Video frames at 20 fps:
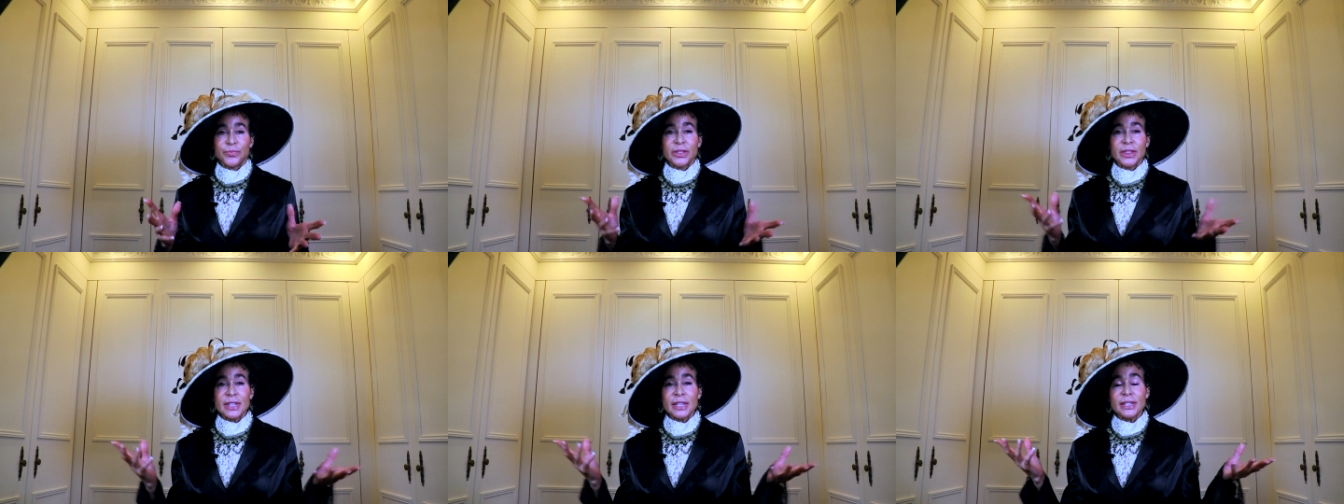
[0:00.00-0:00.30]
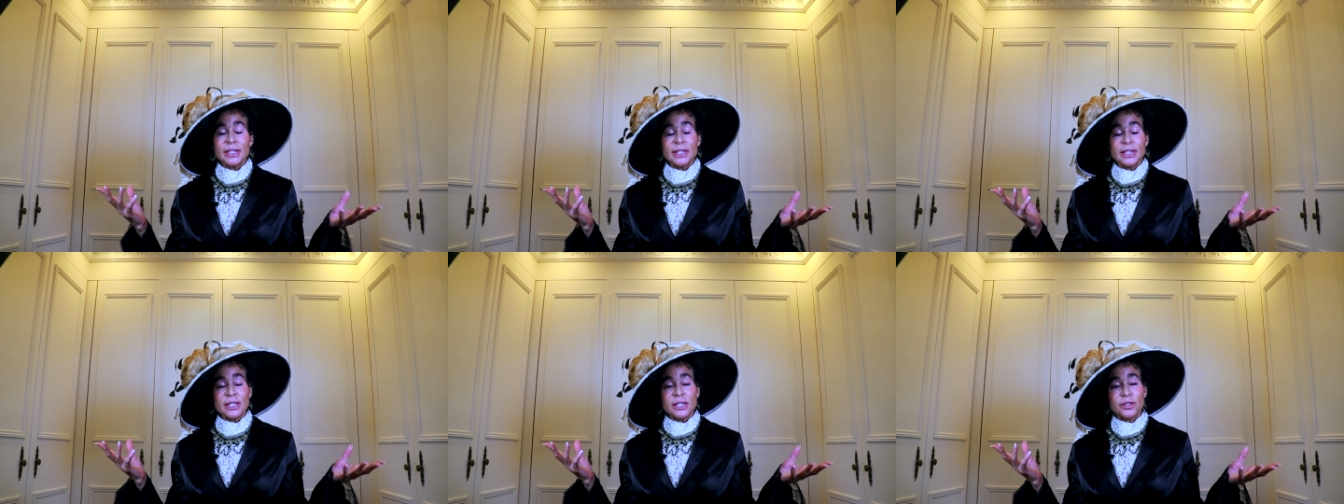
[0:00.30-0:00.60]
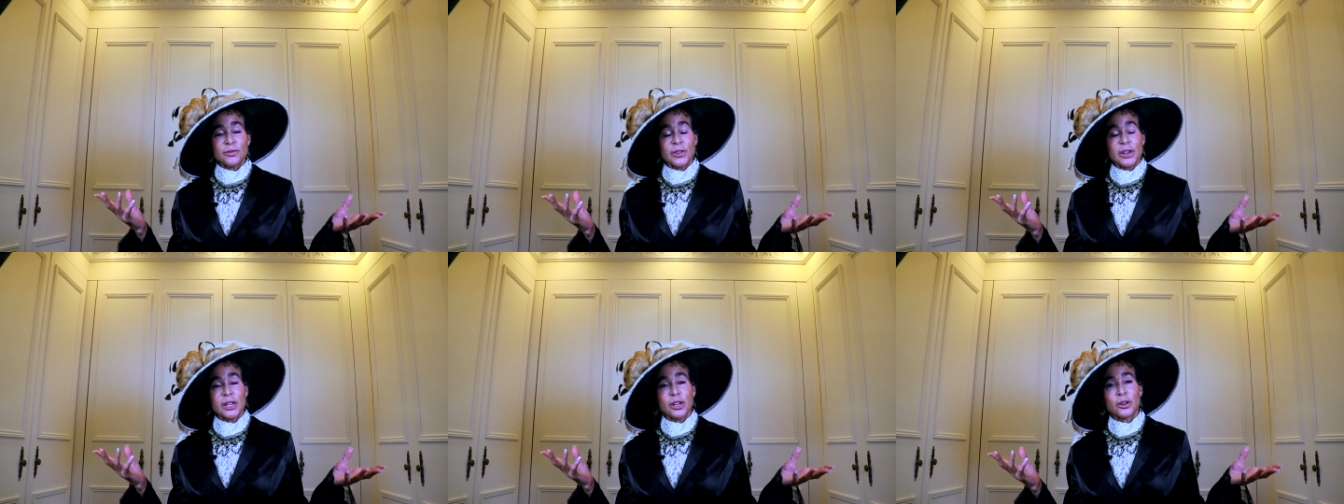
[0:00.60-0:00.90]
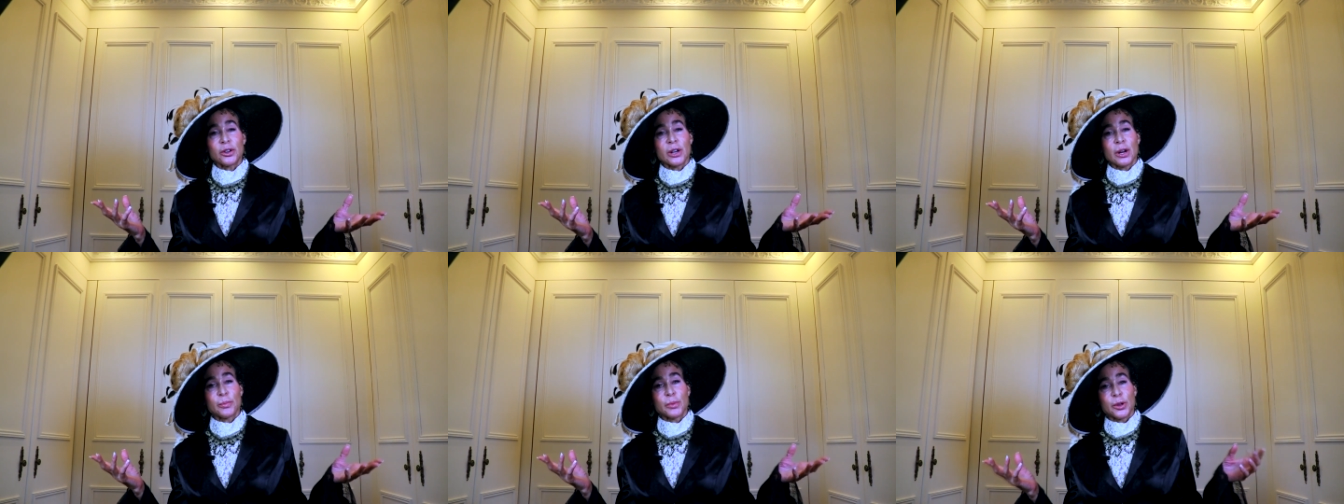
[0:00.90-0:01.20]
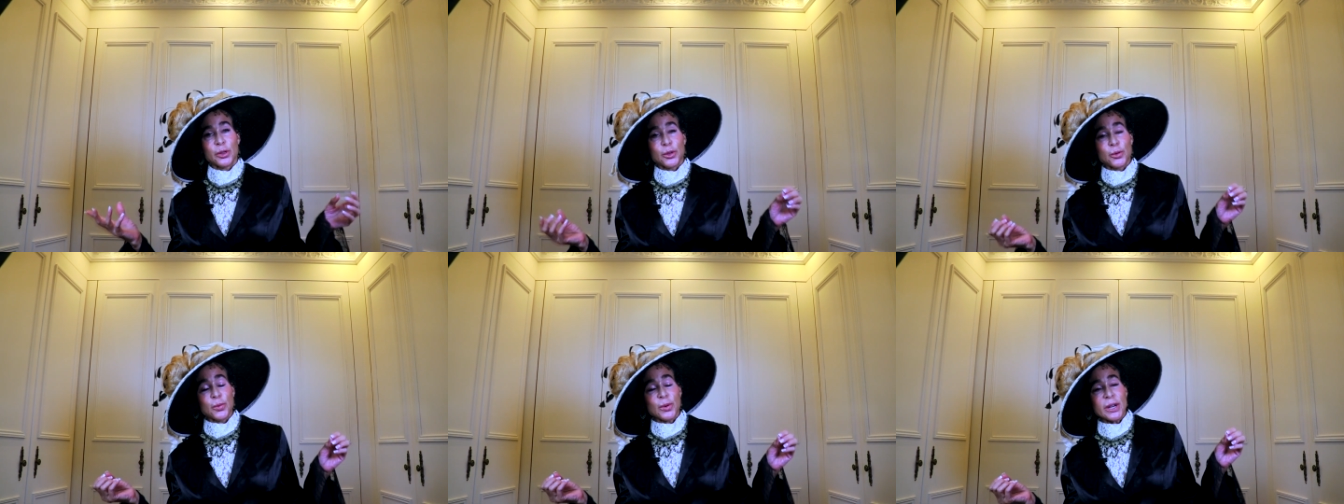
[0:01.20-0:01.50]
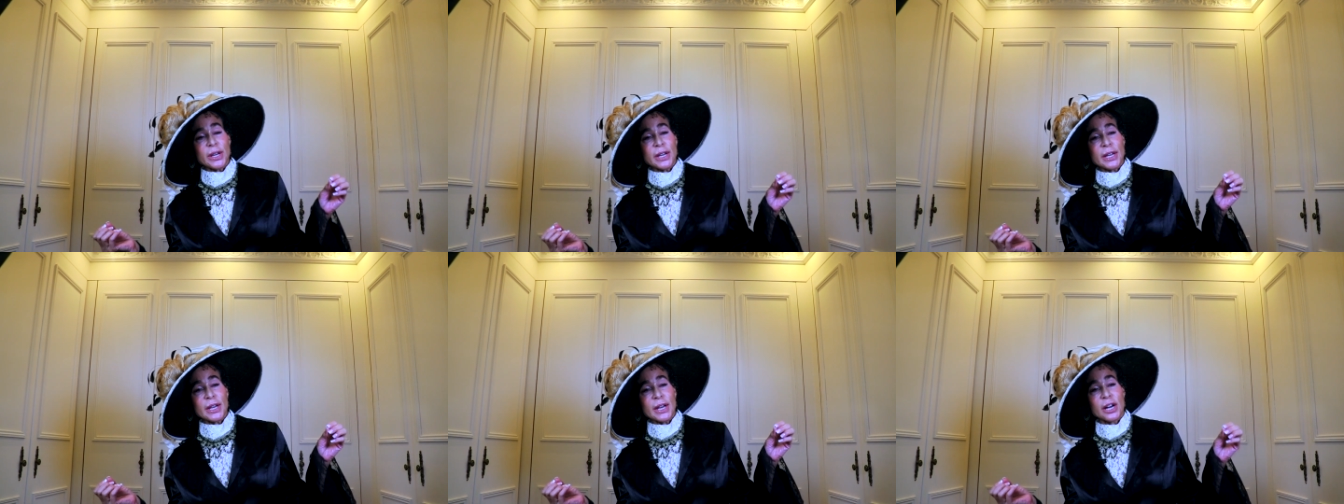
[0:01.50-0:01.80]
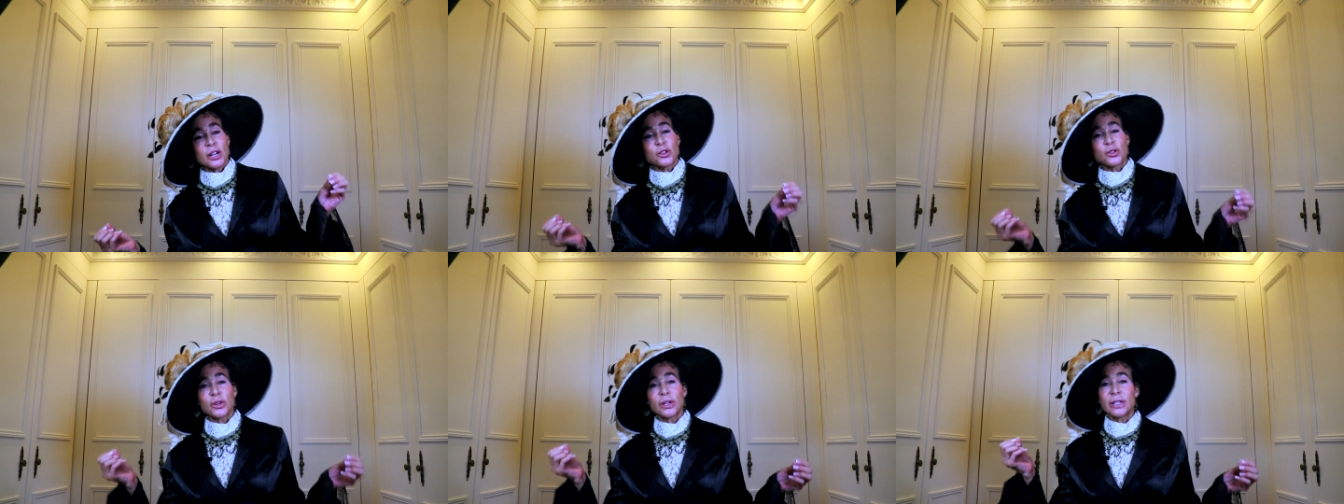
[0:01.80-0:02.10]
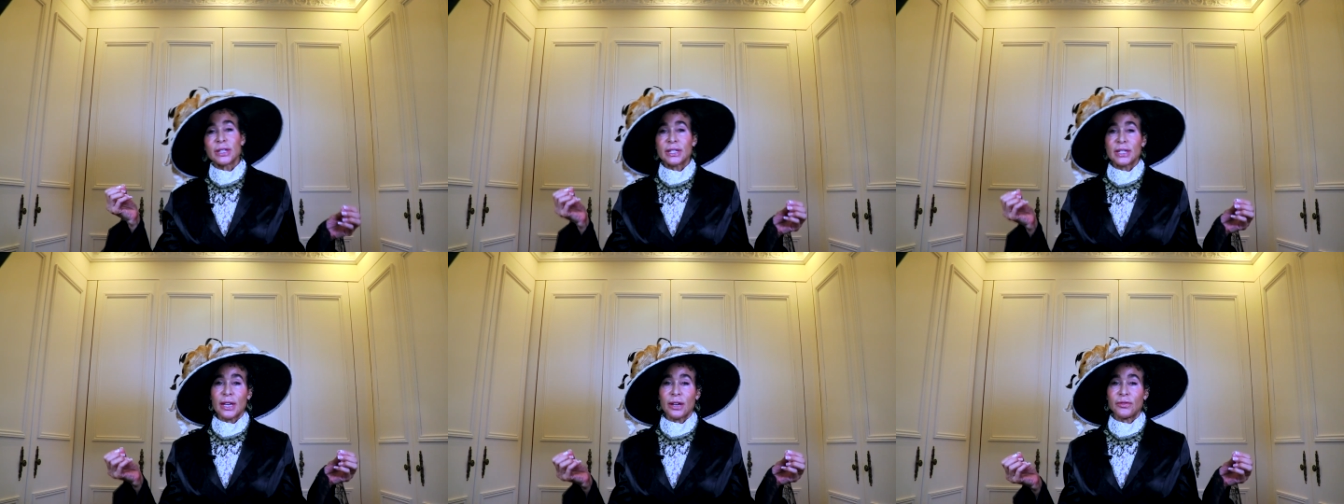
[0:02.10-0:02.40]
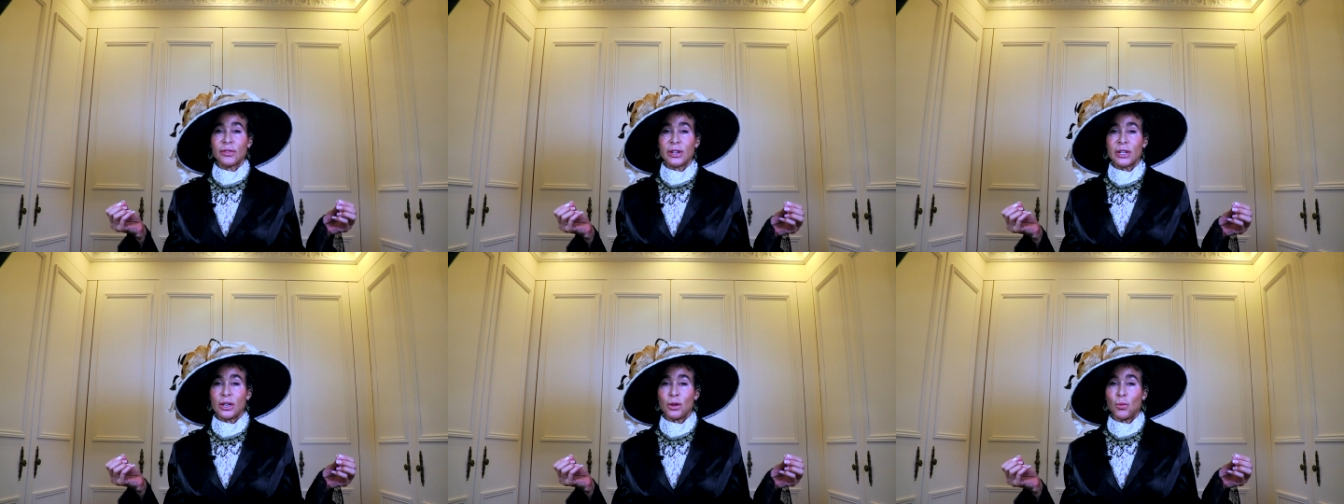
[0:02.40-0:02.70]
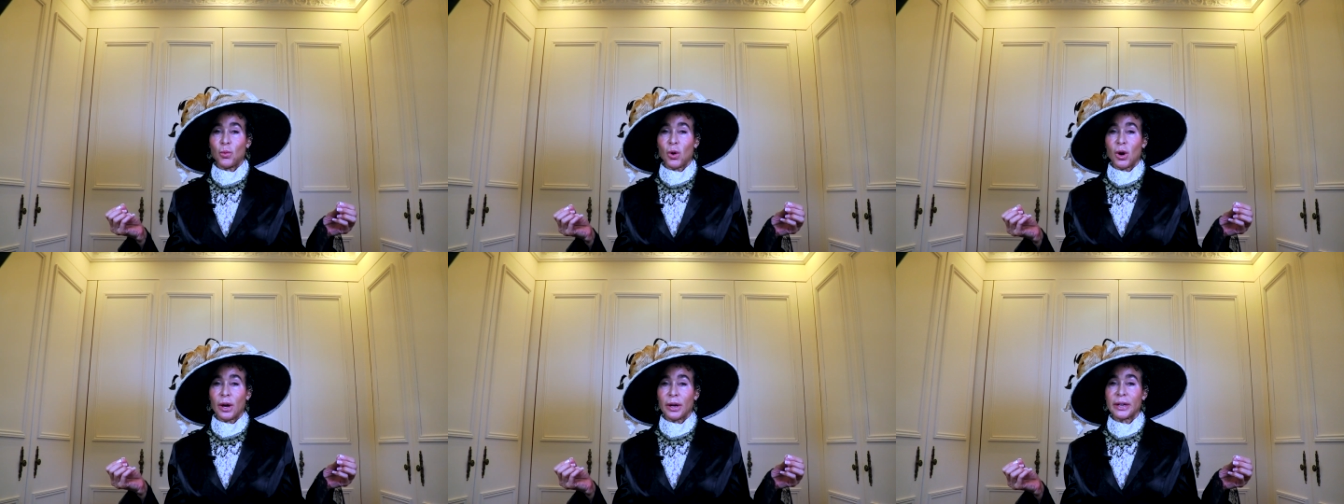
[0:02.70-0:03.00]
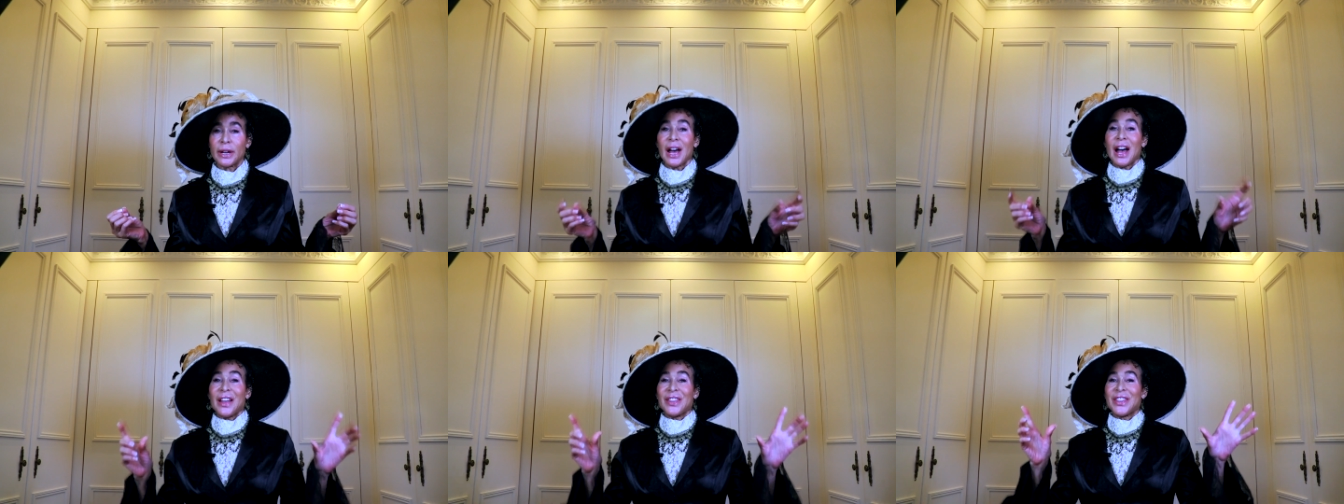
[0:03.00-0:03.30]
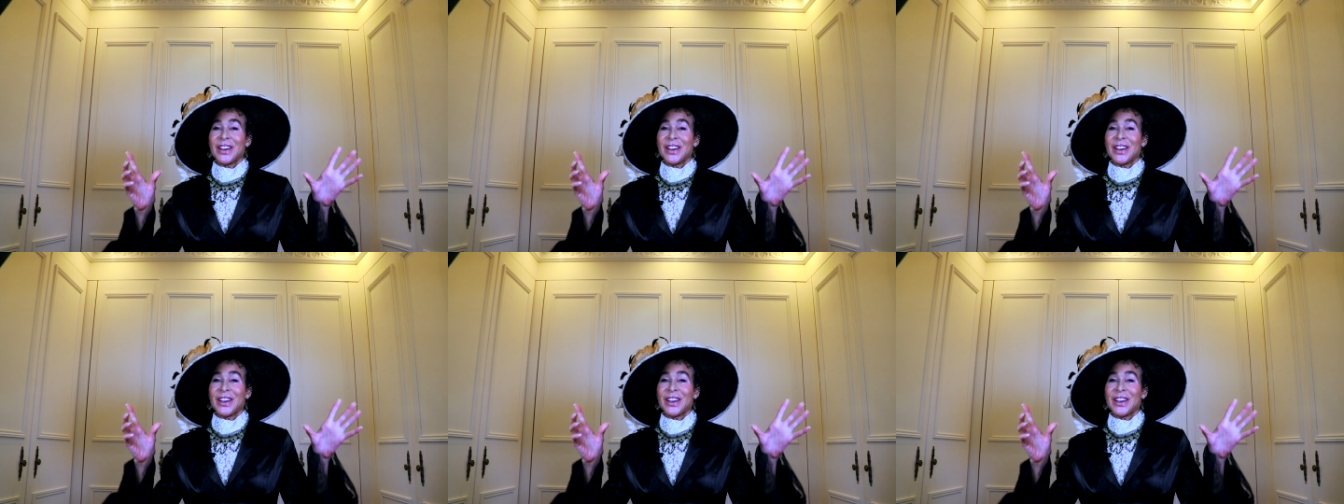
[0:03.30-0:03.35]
This is video number 371,